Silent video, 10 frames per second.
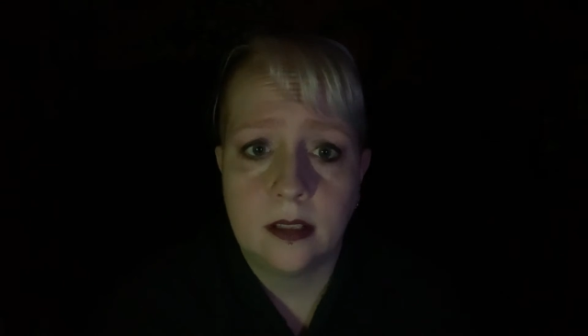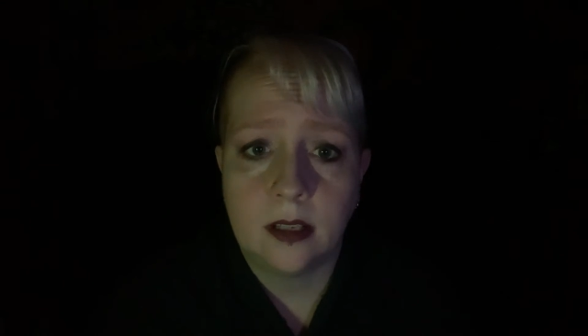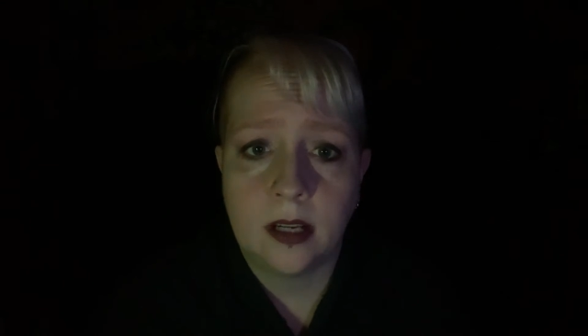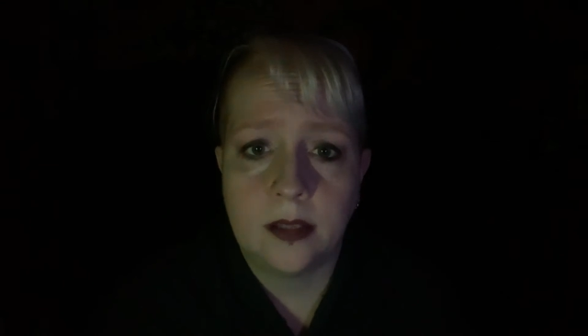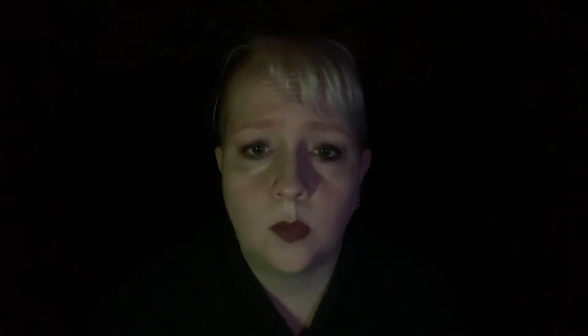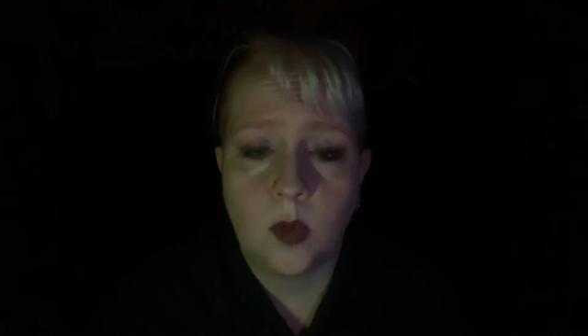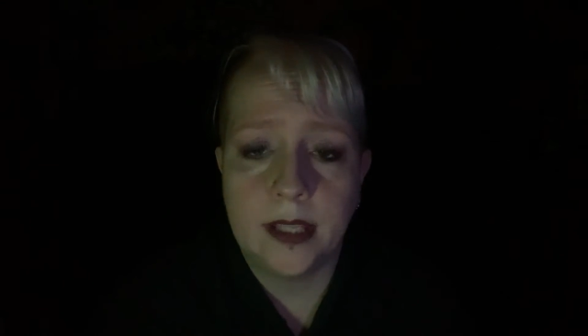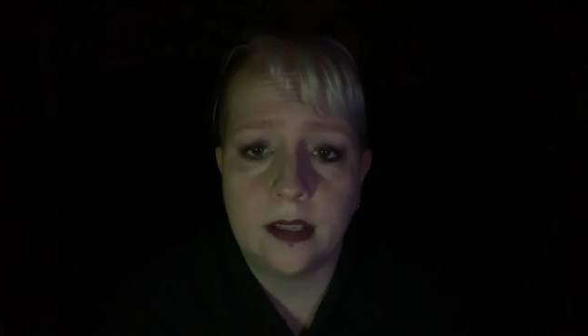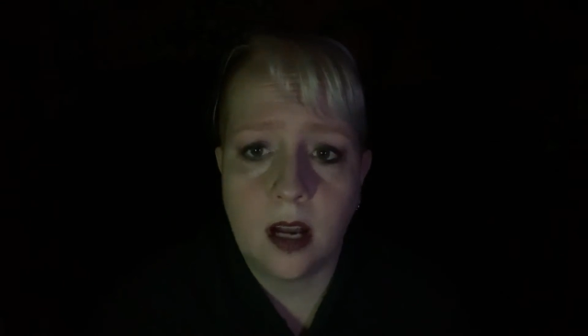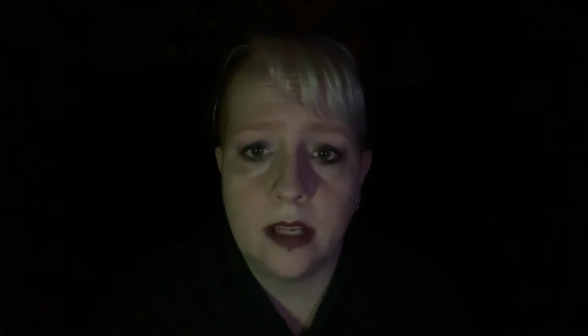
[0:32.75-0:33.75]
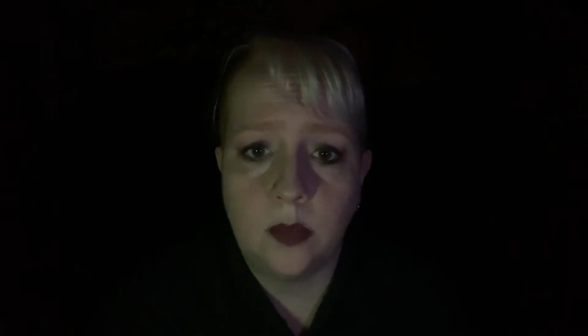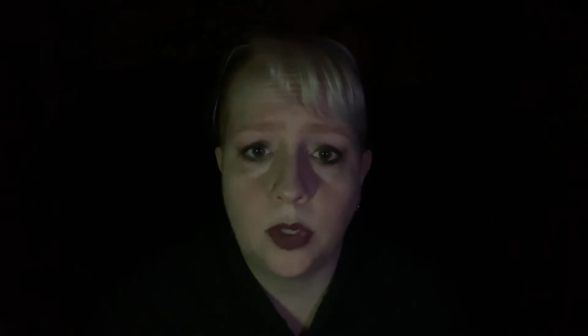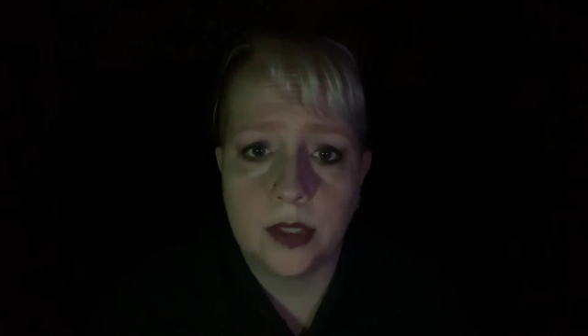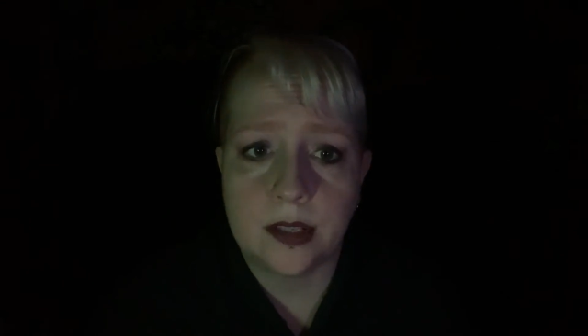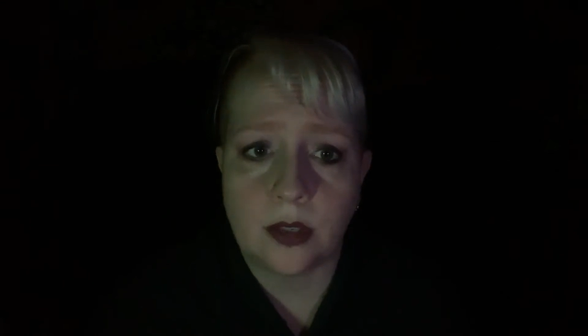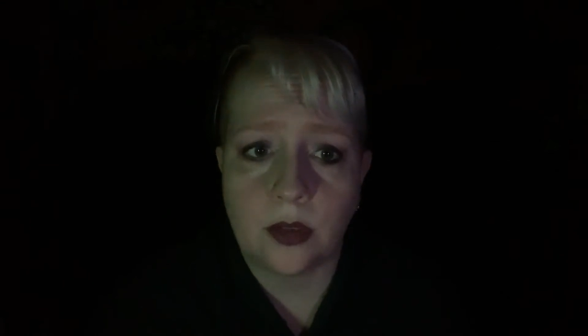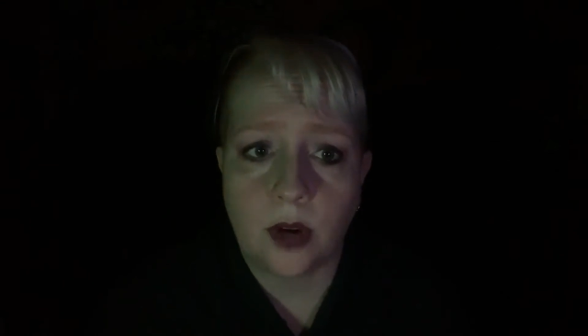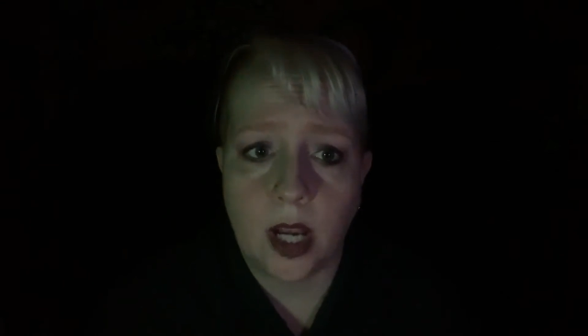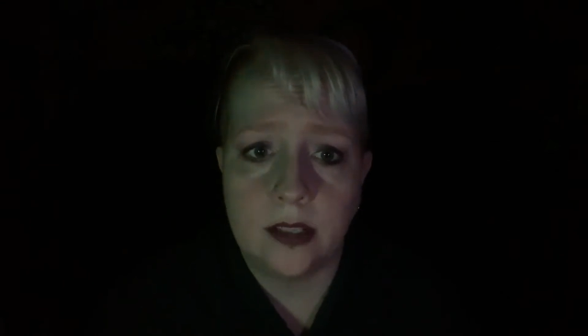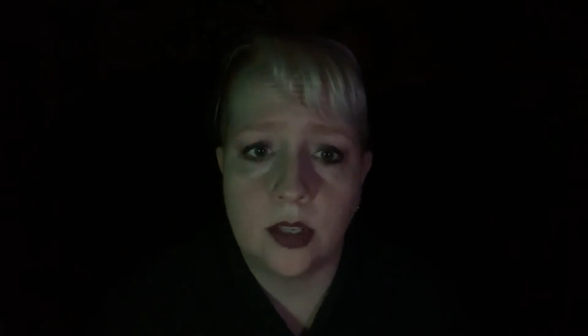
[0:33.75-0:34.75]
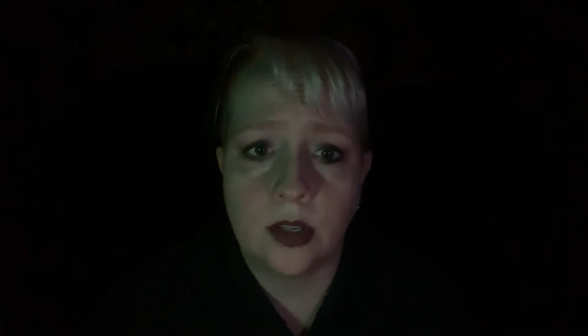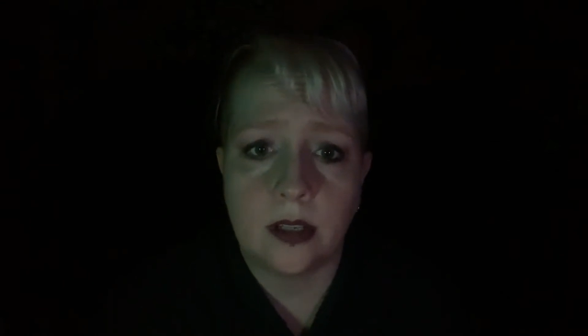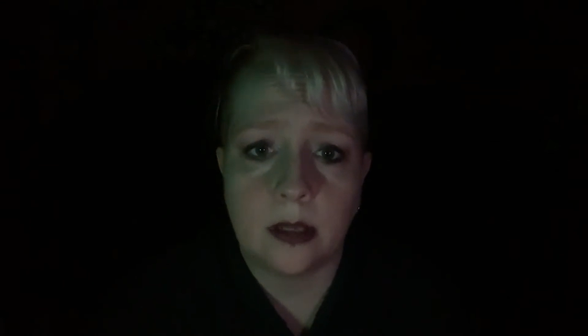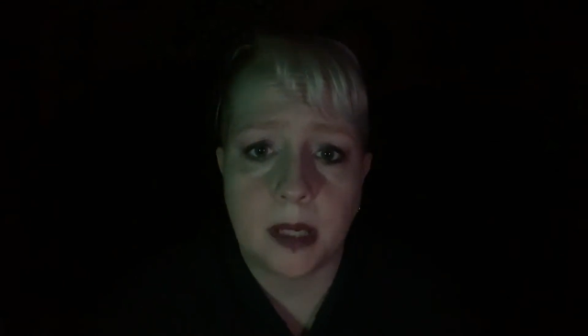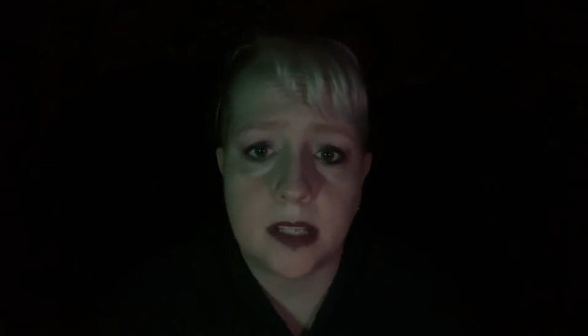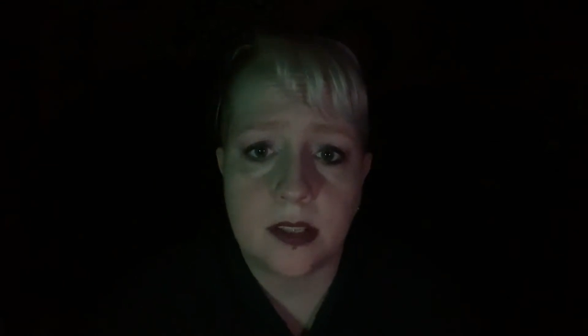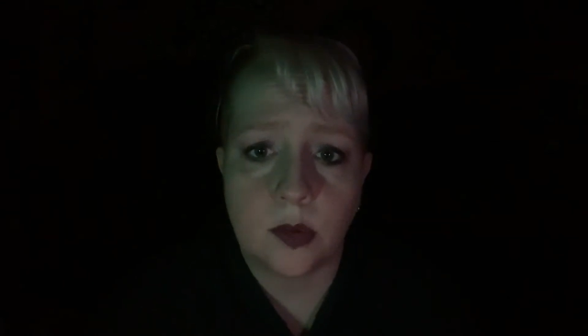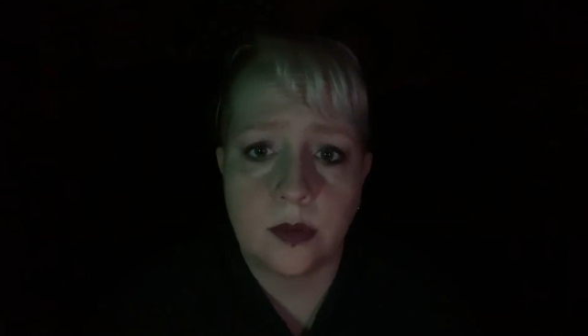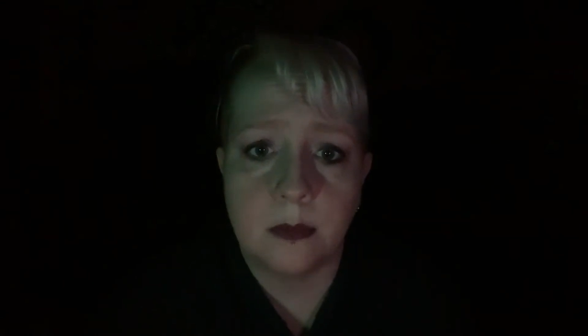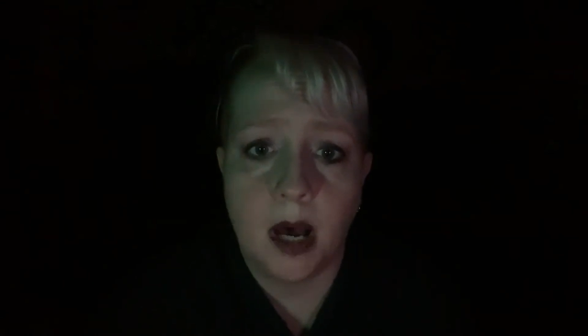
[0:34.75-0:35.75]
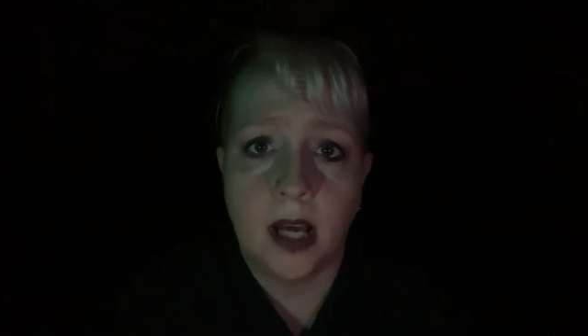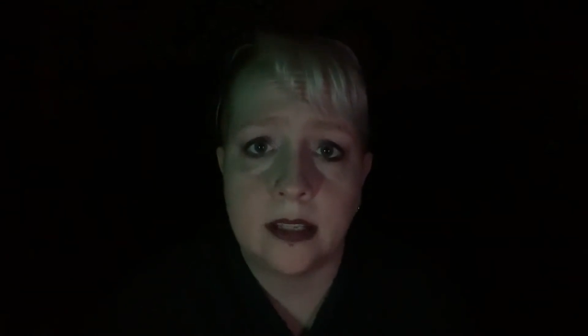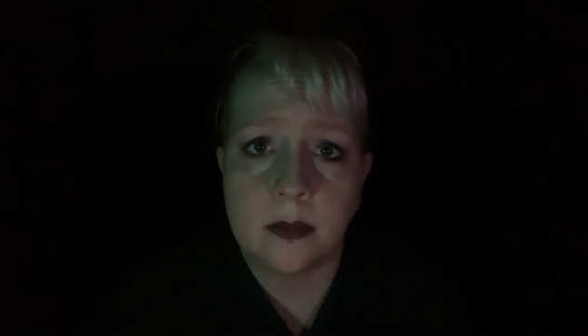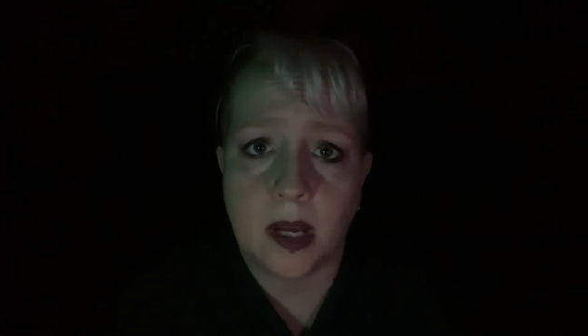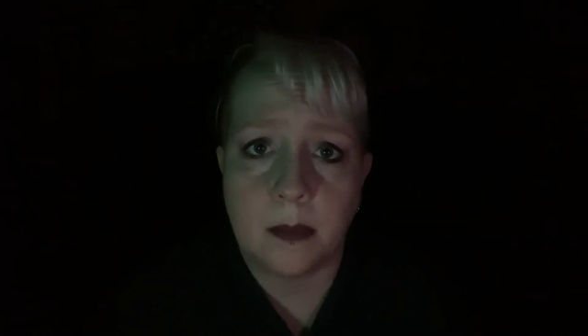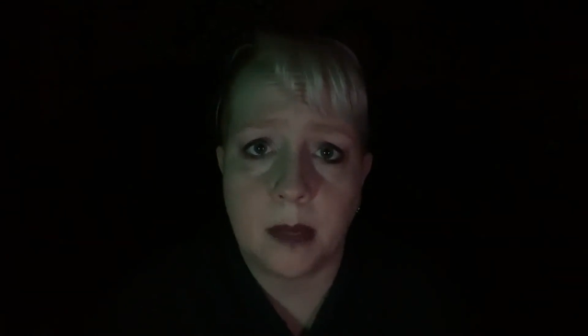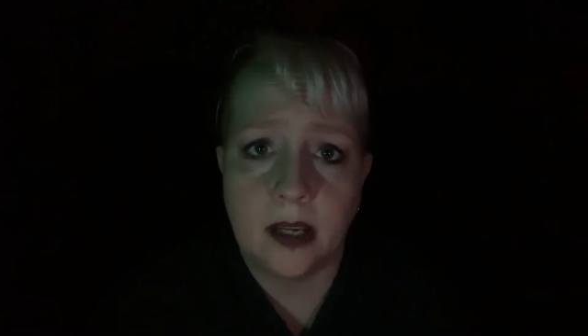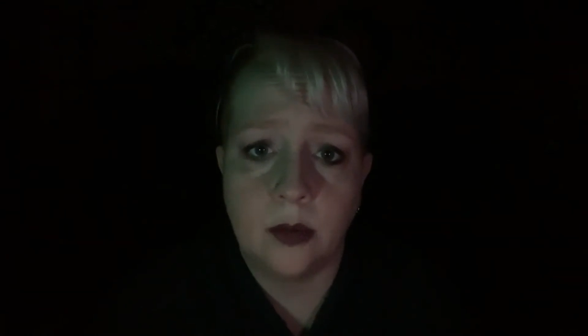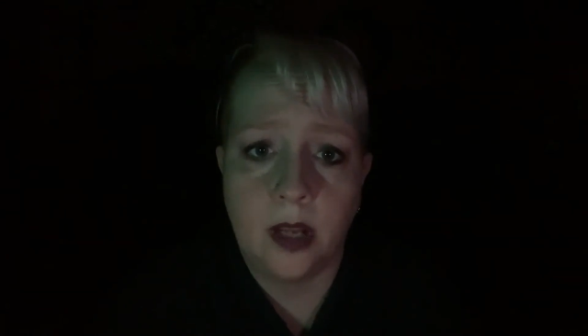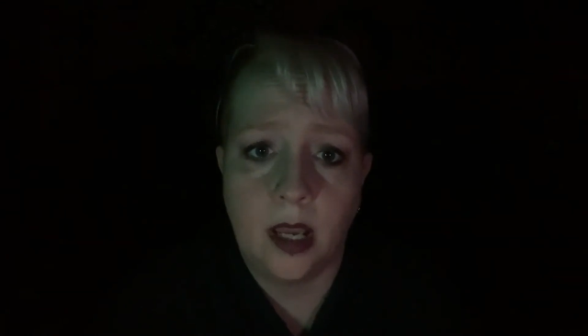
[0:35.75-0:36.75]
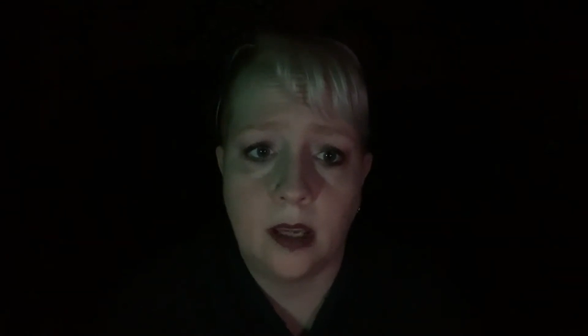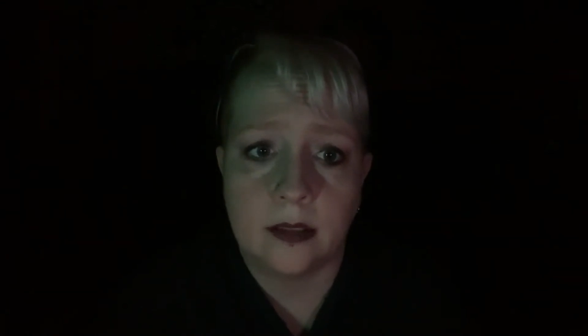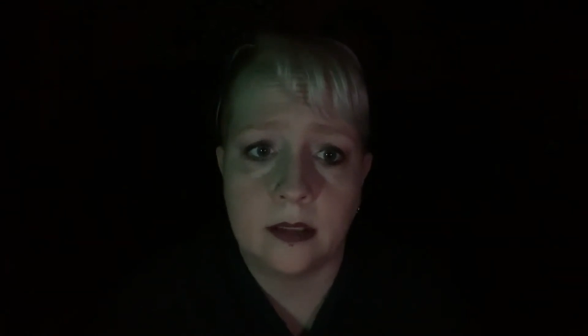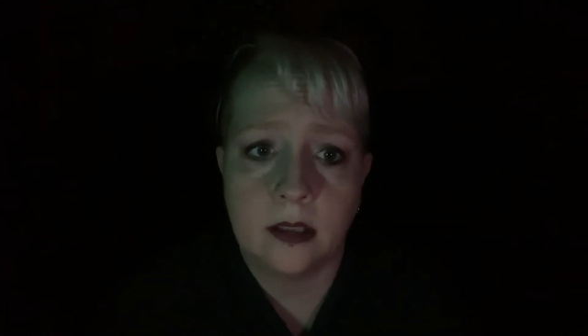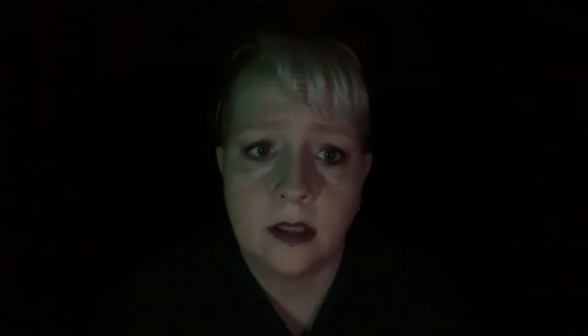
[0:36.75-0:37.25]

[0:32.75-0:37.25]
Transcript: I unwind the kind words and grind dirt in my soul's mind by my own hand.